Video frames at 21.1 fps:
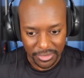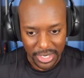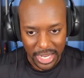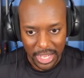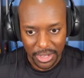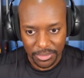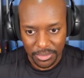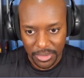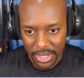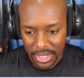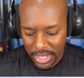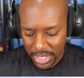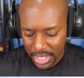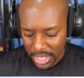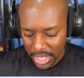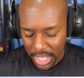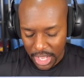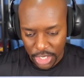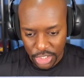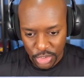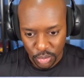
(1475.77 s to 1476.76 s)

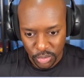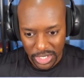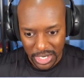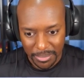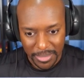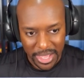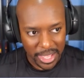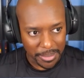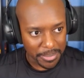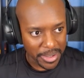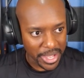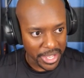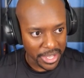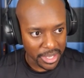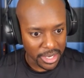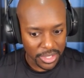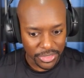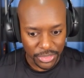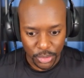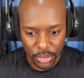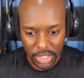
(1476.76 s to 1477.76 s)
I'll swing back by
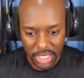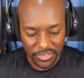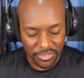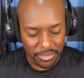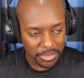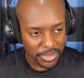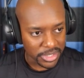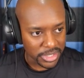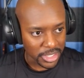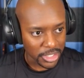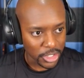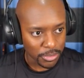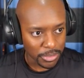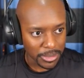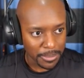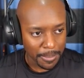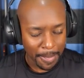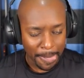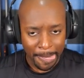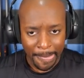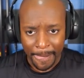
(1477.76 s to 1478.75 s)
Gunther, give him this
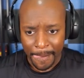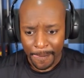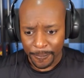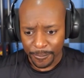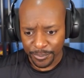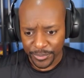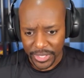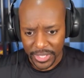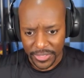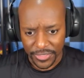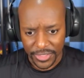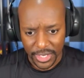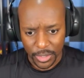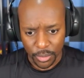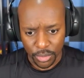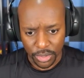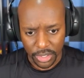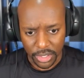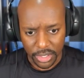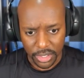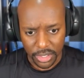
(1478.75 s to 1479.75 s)
helmet. And then
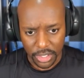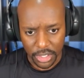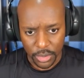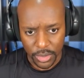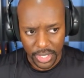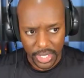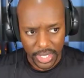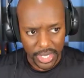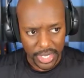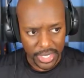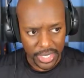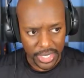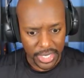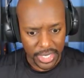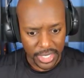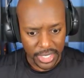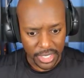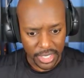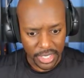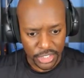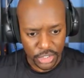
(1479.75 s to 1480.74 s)
we're gonna go ahead
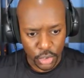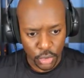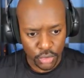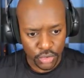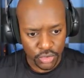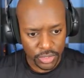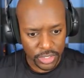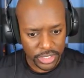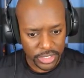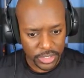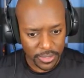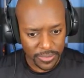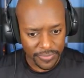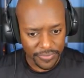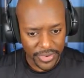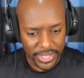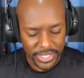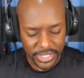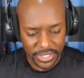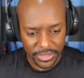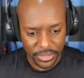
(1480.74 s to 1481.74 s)
and let's go
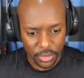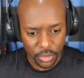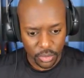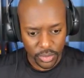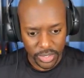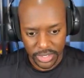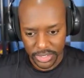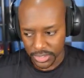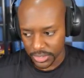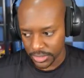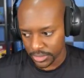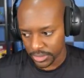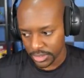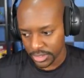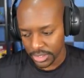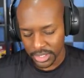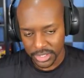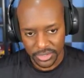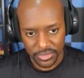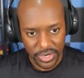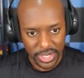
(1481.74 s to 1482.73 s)
visit the wizard.
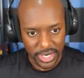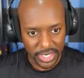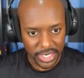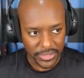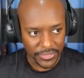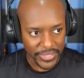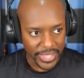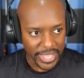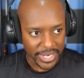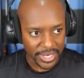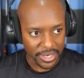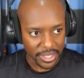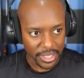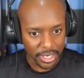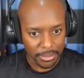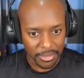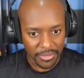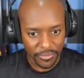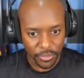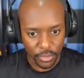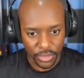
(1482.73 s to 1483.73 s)
Let's try to get that done
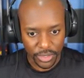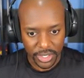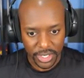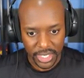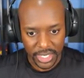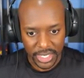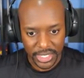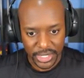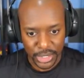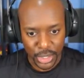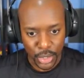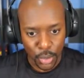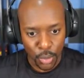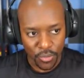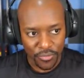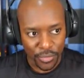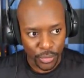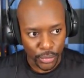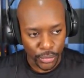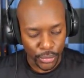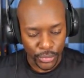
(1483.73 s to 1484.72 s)
before the day is
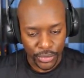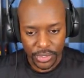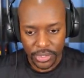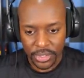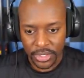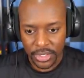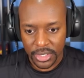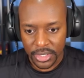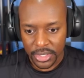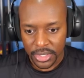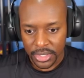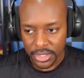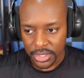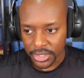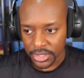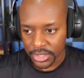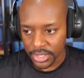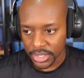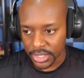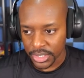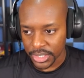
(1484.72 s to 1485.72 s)
over.
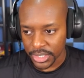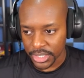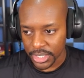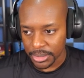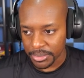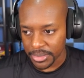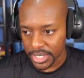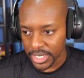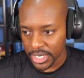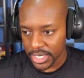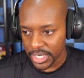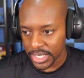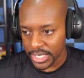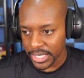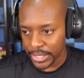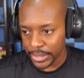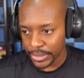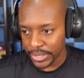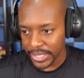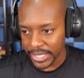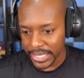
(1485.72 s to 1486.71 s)
Here you
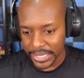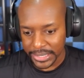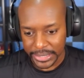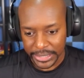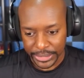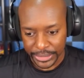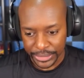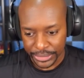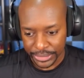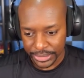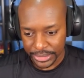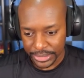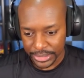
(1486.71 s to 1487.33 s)
go, Gunther.